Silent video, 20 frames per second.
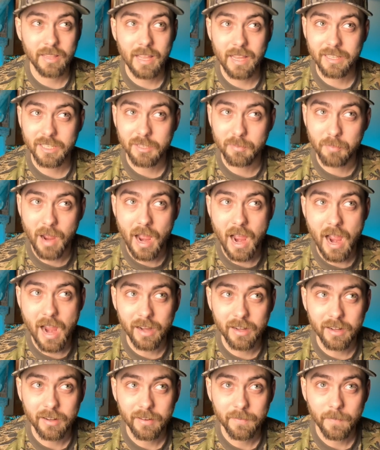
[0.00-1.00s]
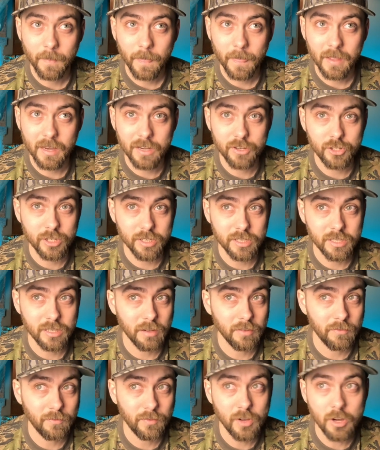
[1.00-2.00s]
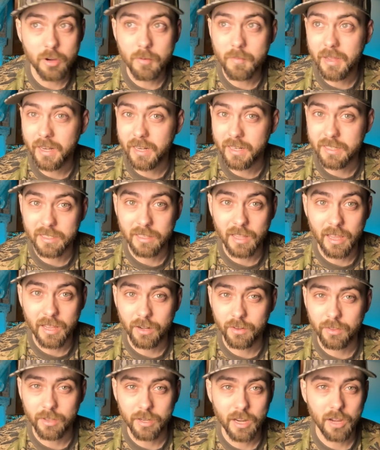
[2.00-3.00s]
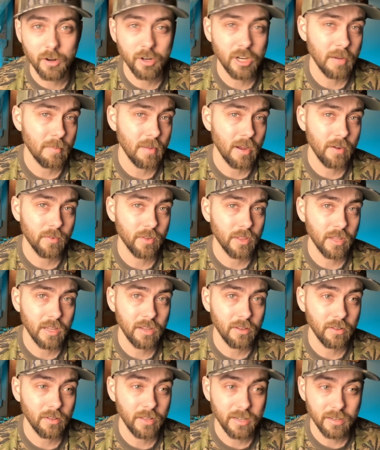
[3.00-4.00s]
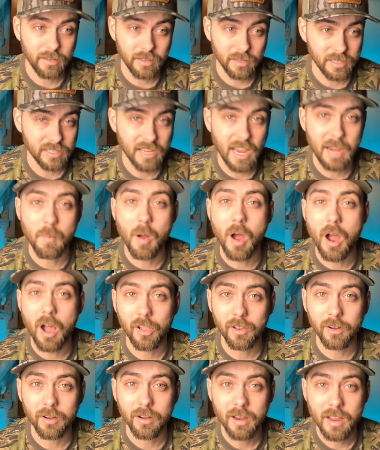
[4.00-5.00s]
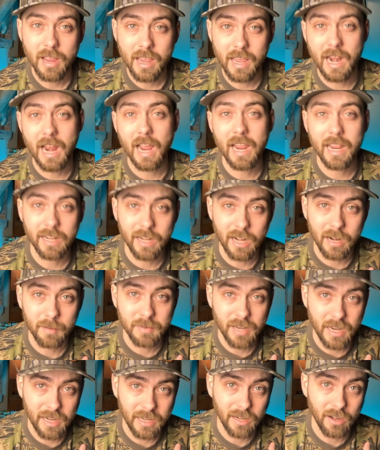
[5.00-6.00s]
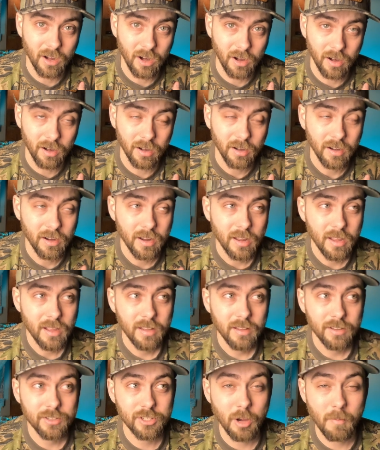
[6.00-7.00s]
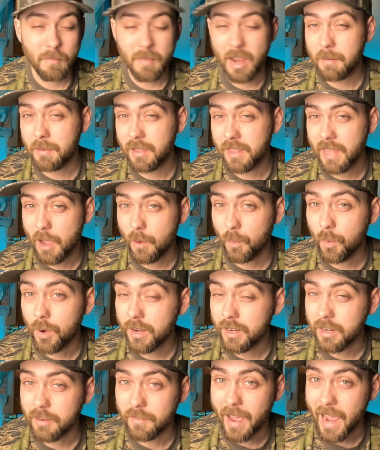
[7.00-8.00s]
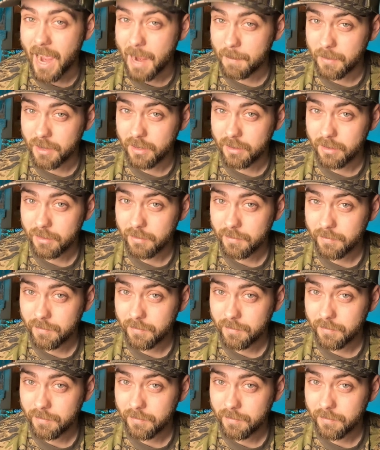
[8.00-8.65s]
that spike, and just a few minutes later the doe came over the hill into the same holler, and I ended up taking her. So maybe that wouldn't have happened